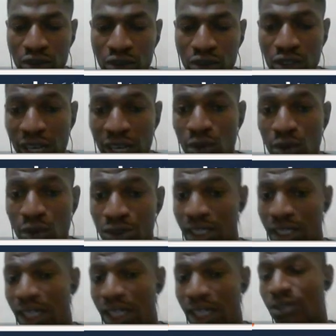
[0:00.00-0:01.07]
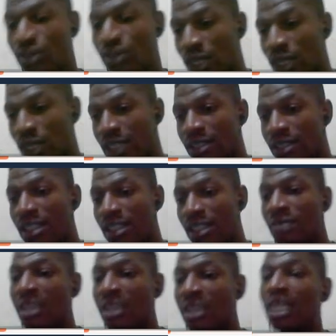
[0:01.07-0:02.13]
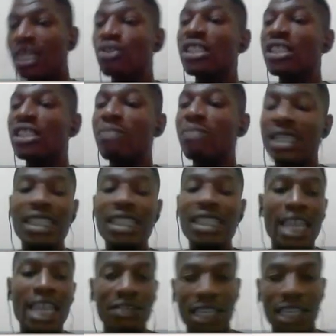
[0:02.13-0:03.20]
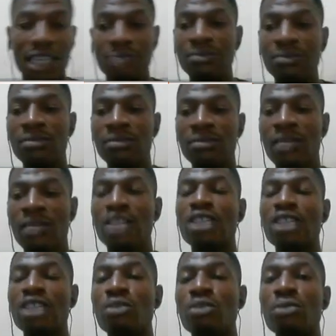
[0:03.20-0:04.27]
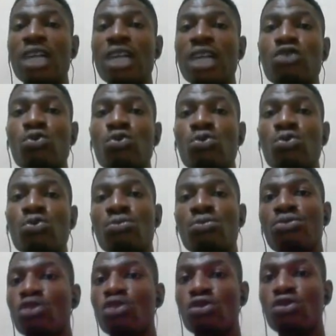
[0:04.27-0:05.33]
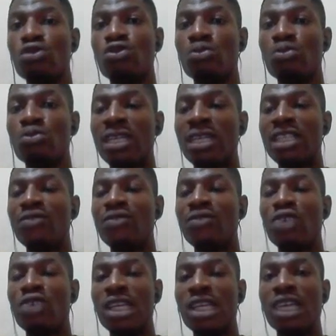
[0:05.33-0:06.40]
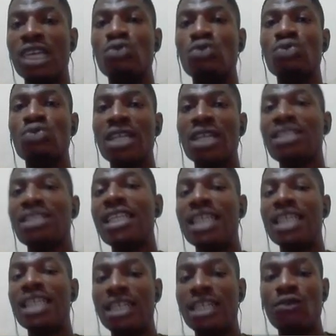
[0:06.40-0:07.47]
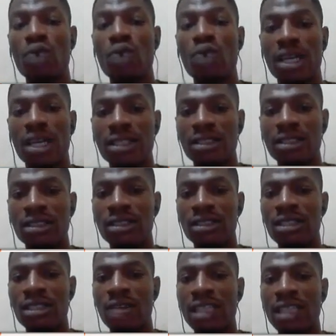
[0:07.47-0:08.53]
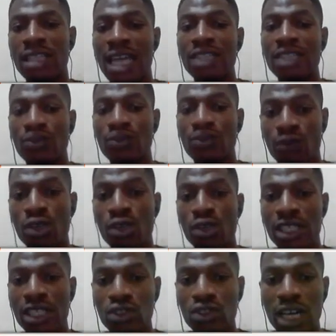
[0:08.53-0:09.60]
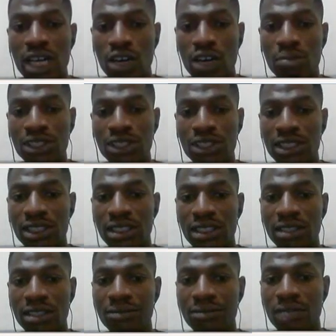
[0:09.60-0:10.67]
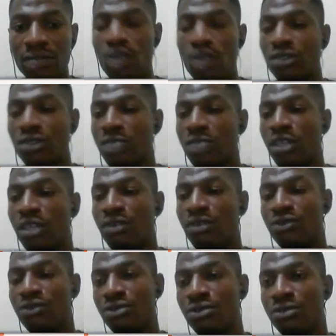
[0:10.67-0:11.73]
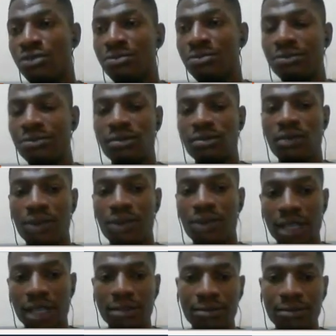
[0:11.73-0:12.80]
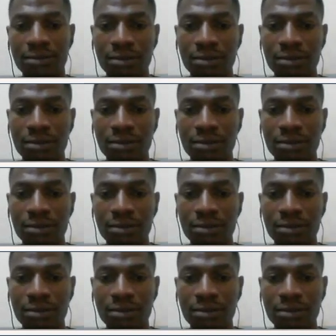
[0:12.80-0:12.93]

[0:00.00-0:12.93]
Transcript: views, you have $100,000. Right now, just imagine lifetime. Now, there are some people that do YouTube at least for a year, 2 years, 3 years, 4 years, right? And in 4 years, you can accomplish this, 100 million views, right?